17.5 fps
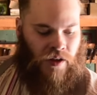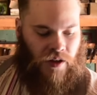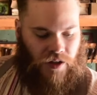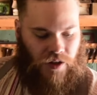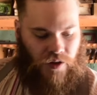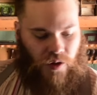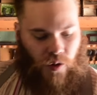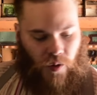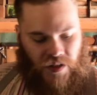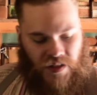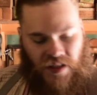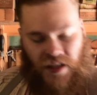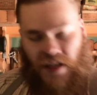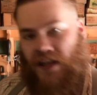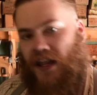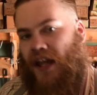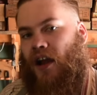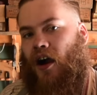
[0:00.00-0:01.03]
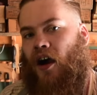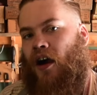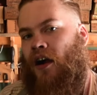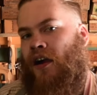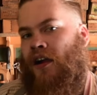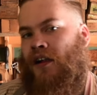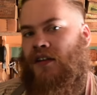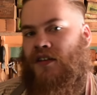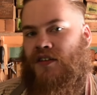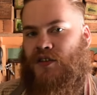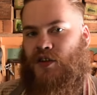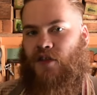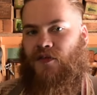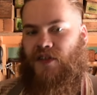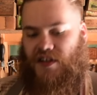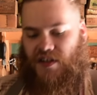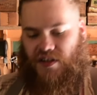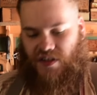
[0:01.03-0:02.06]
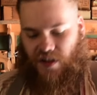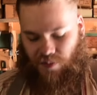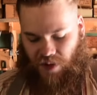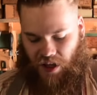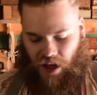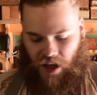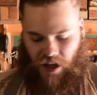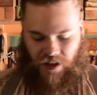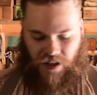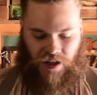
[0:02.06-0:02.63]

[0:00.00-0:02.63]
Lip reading: You're going to need a hard surface of some kind.